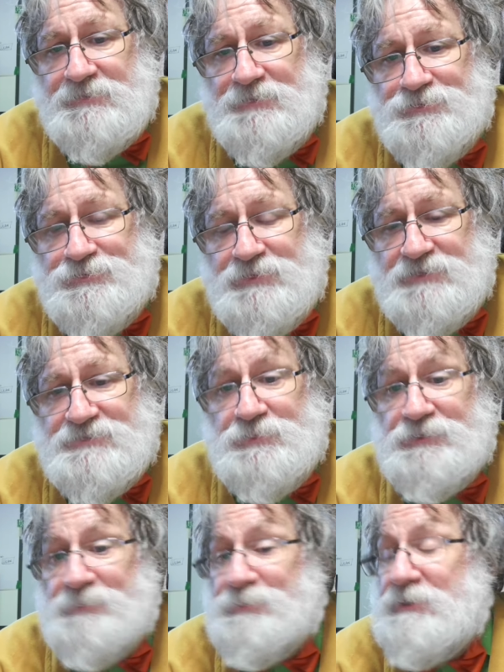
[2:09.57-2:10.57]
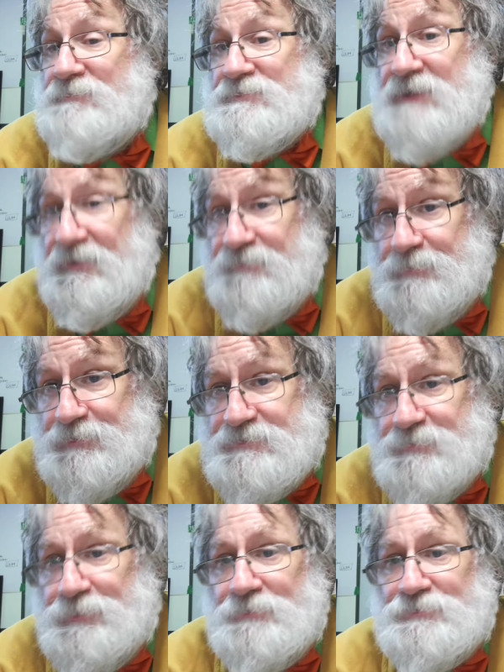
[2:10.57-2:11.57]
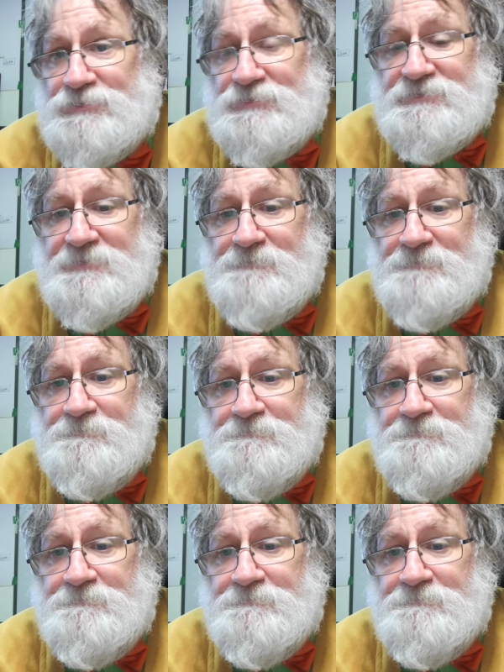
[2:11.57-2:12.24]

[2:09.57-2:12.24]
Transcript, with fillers: contrast with the previous government's approaches,